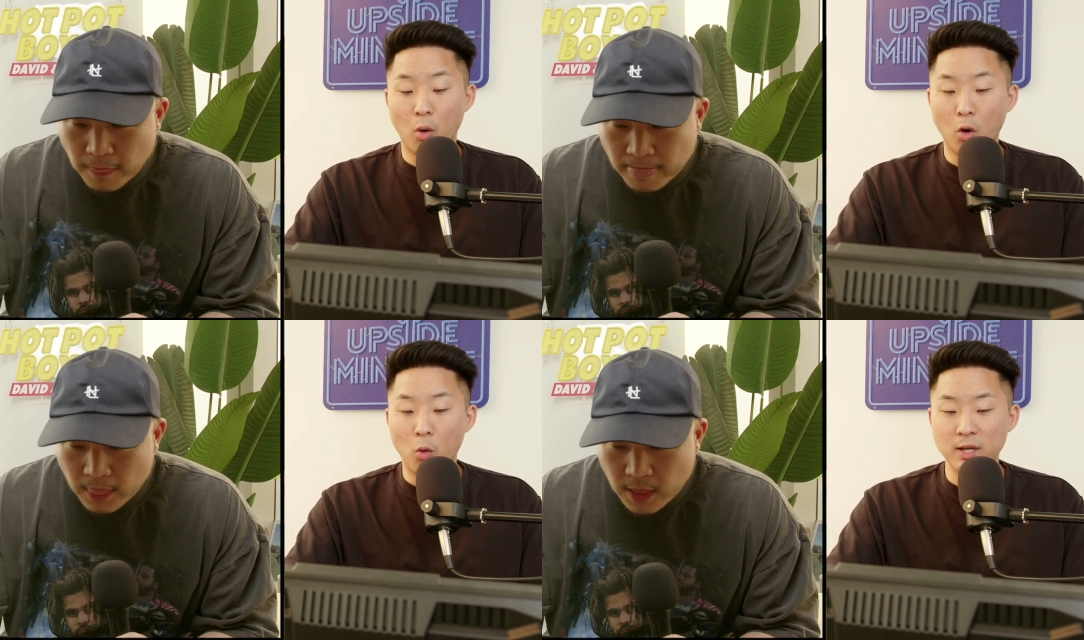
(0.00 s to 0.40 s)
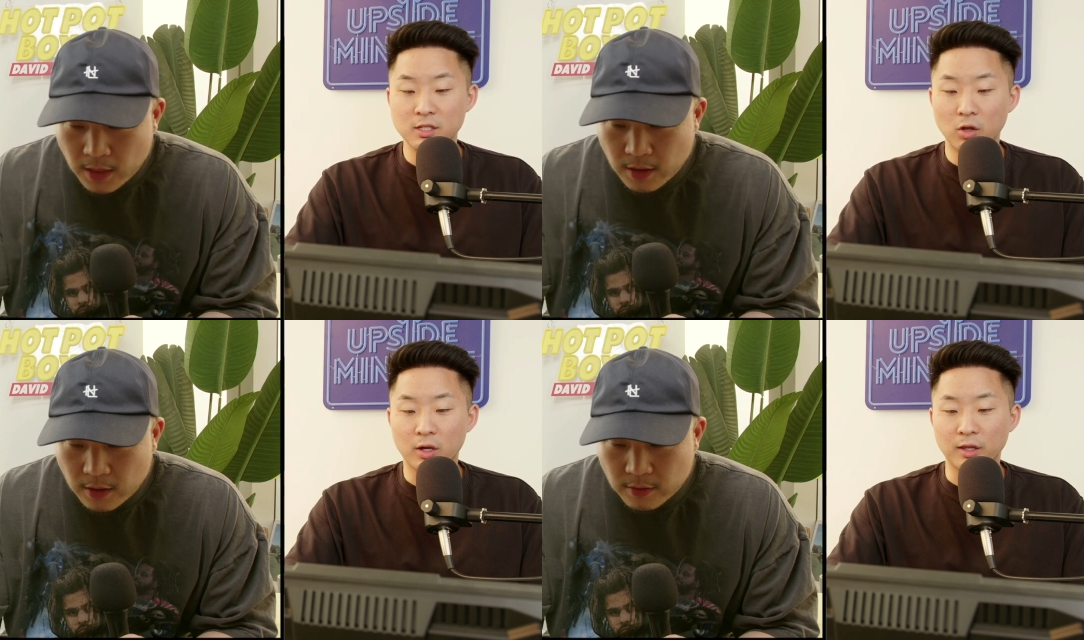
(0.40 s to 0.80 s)
Speaker 1: always
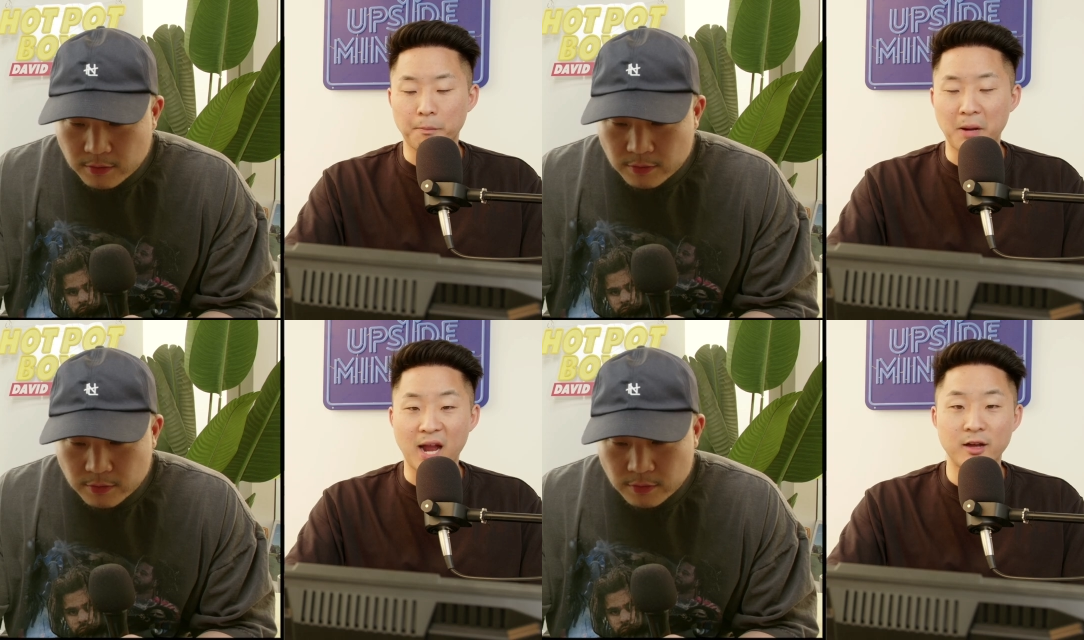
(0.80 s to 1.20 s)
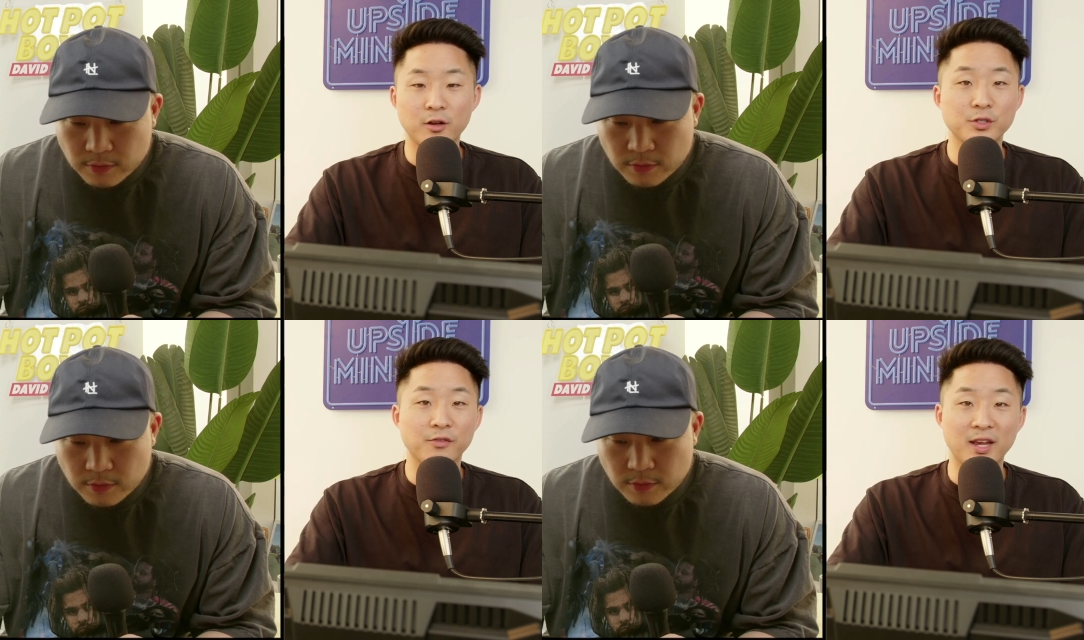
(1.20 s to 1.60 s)
look at the pioneers
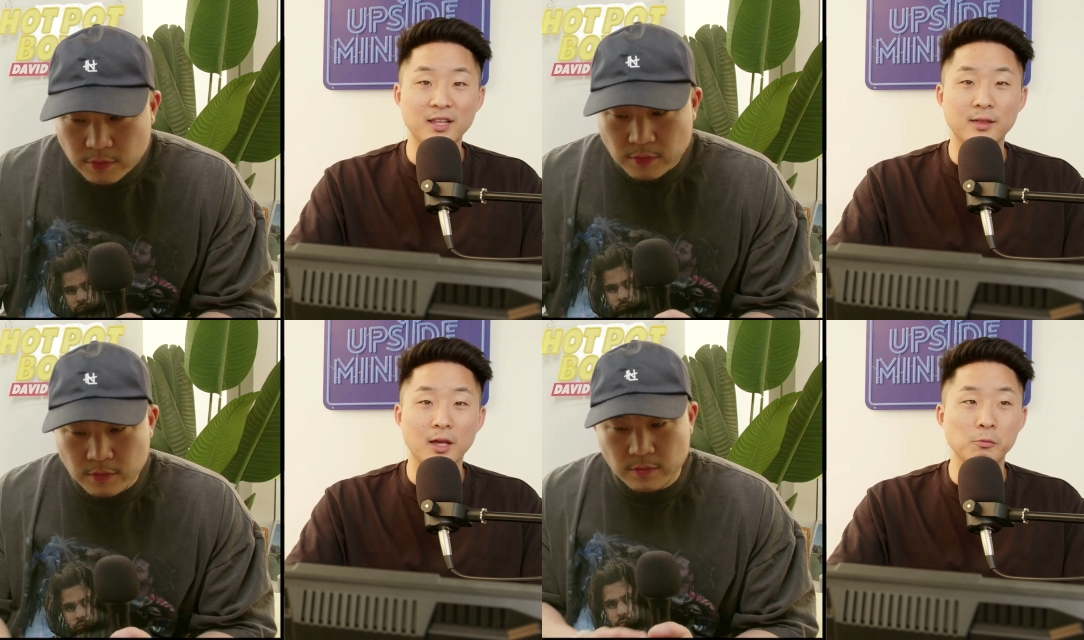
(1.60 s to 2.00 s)
of anything,